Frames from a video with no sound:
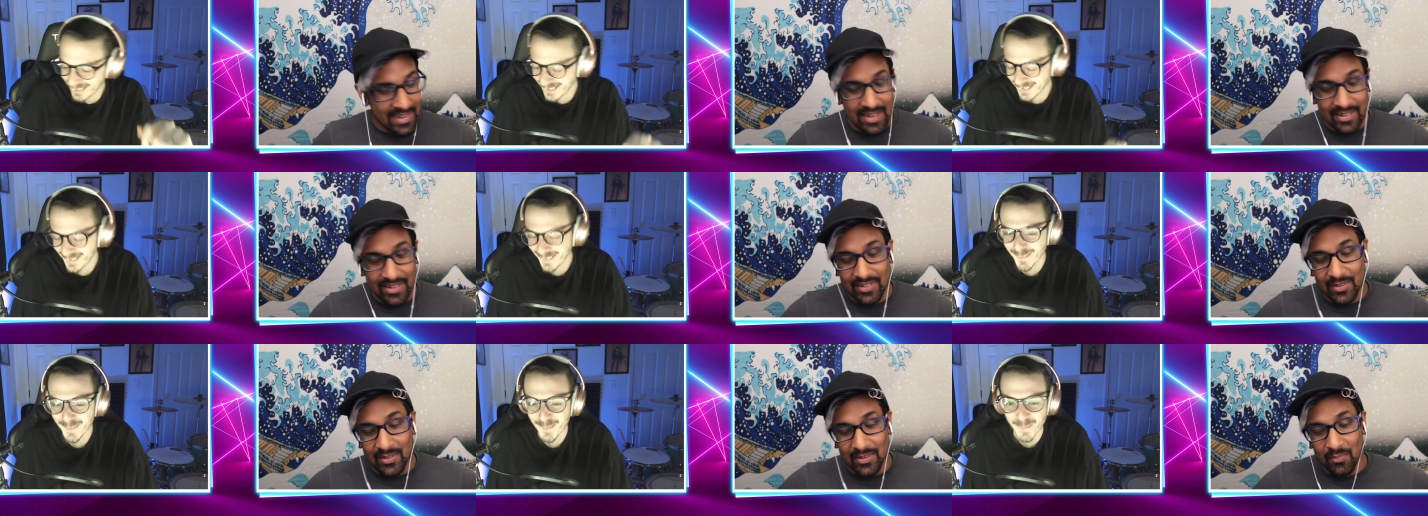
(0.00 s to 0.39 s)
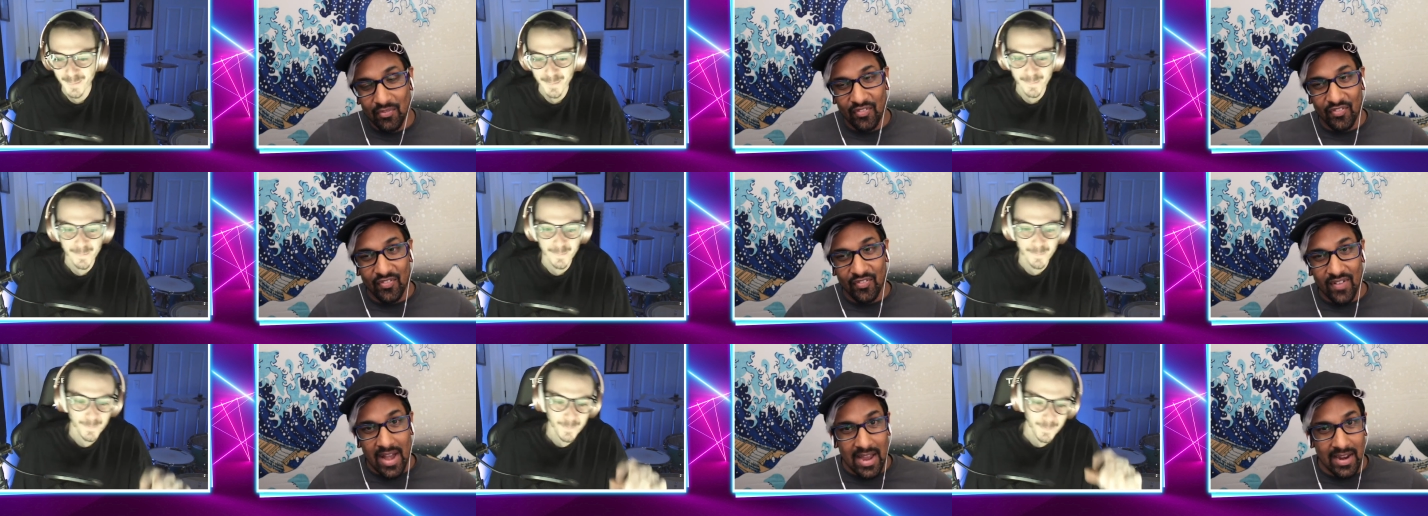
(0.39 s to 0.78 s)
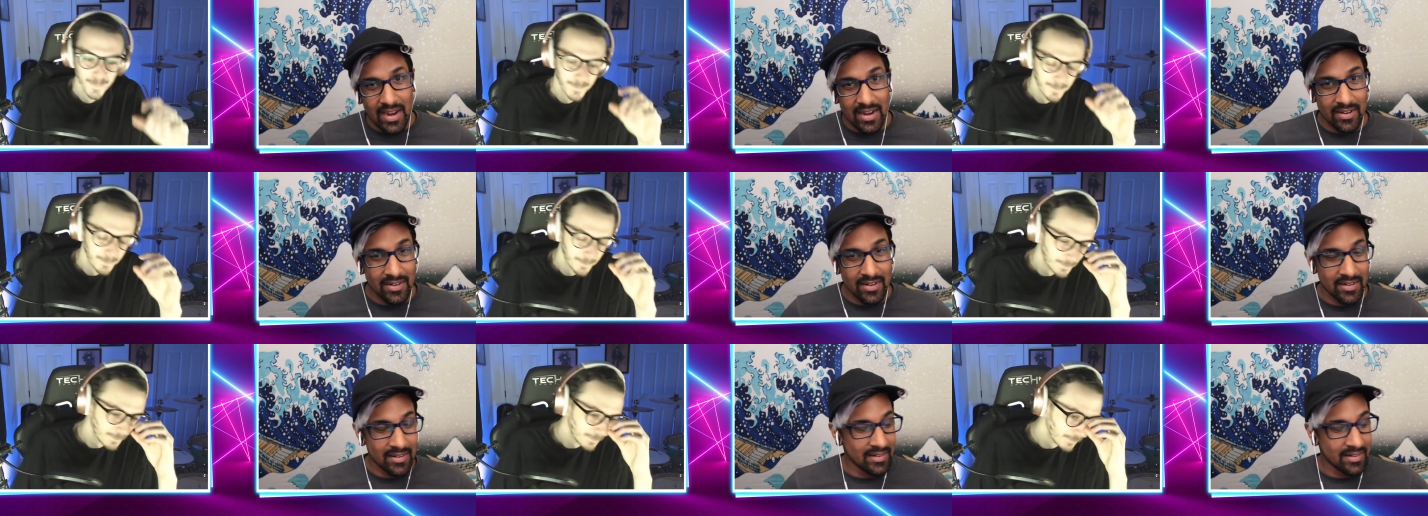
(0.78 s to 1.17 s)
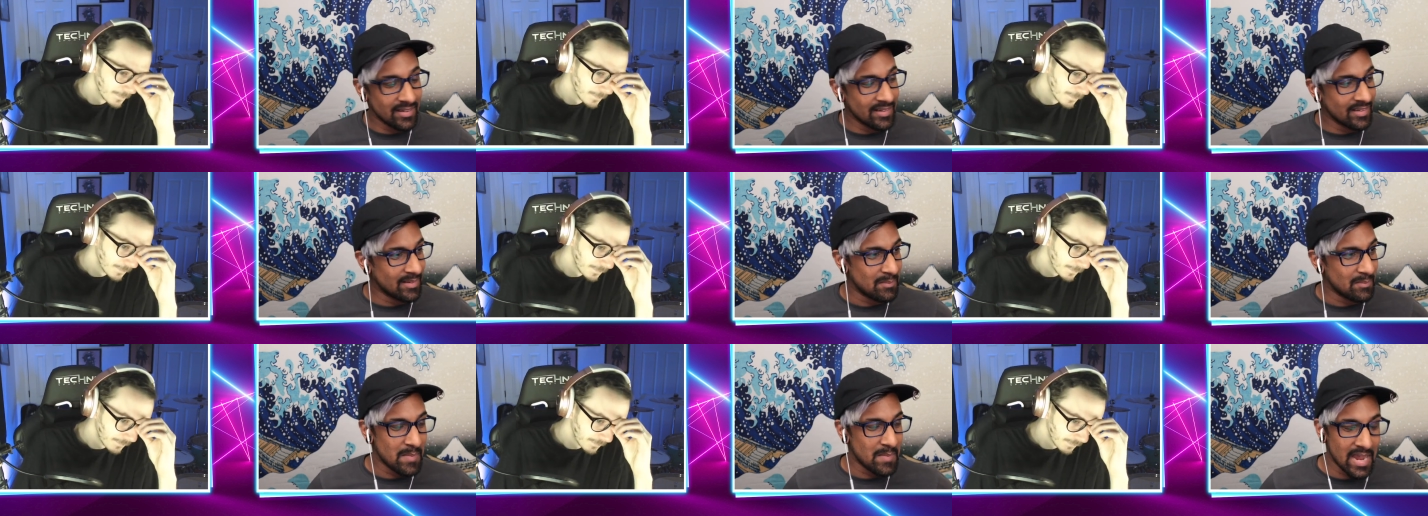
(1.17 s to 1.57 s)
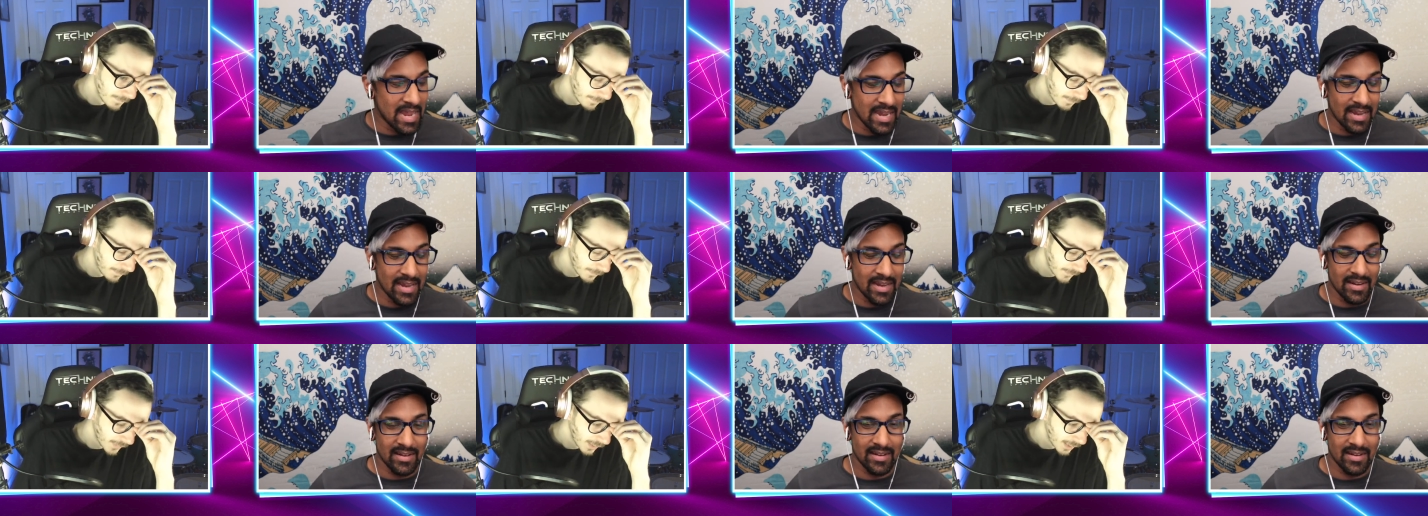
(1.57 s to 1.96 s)
Speaker 1: that's some fire,
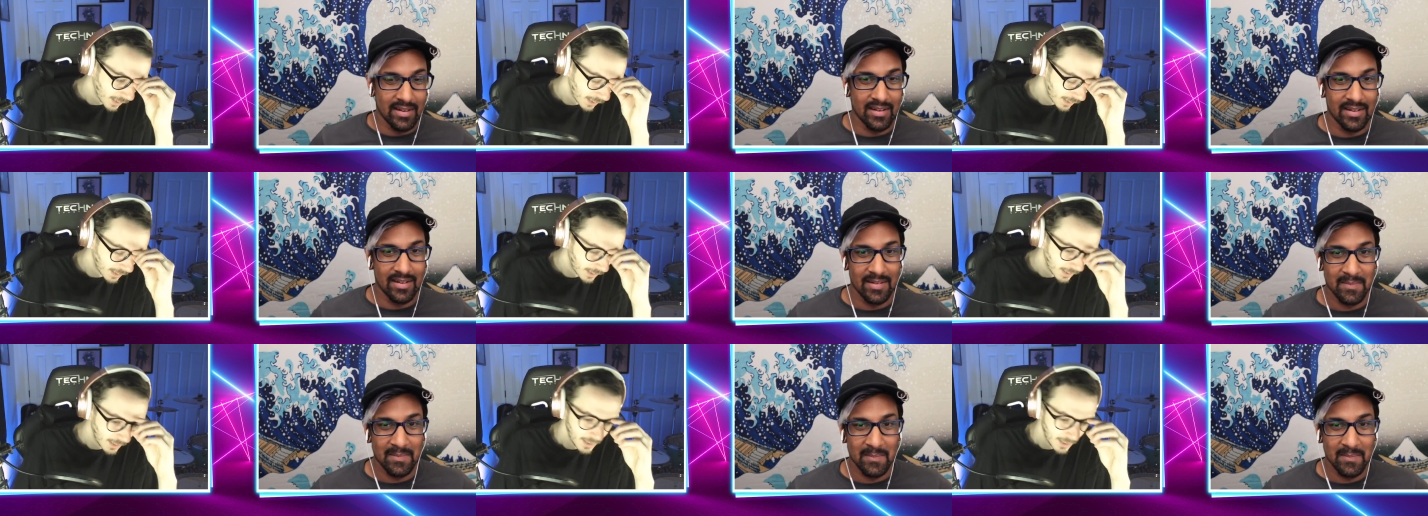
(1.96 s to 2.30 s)
man.